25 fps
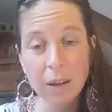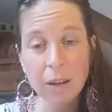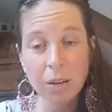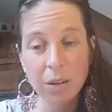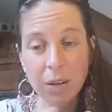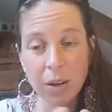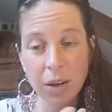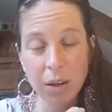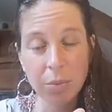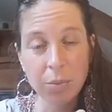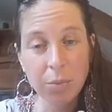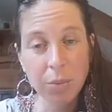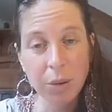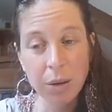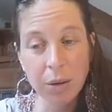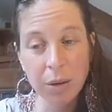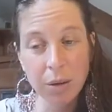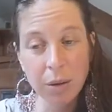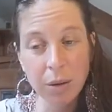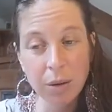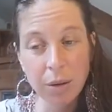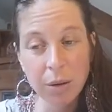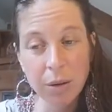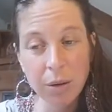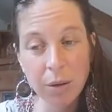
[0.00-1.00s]
they are
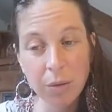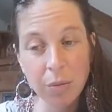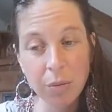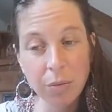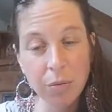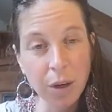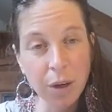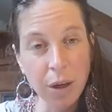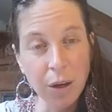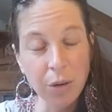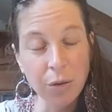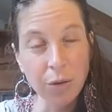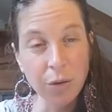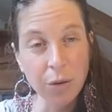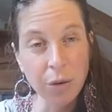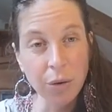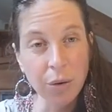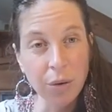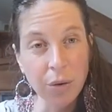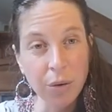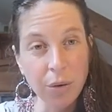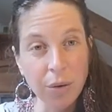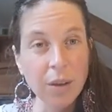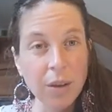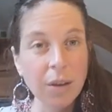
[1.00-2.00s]
being
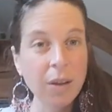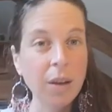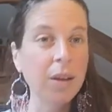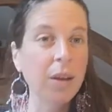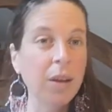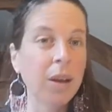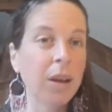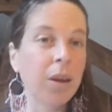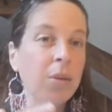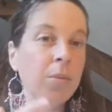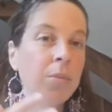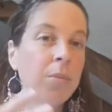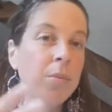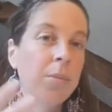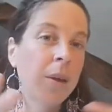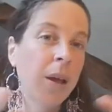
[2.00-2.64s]
reassured and then they can,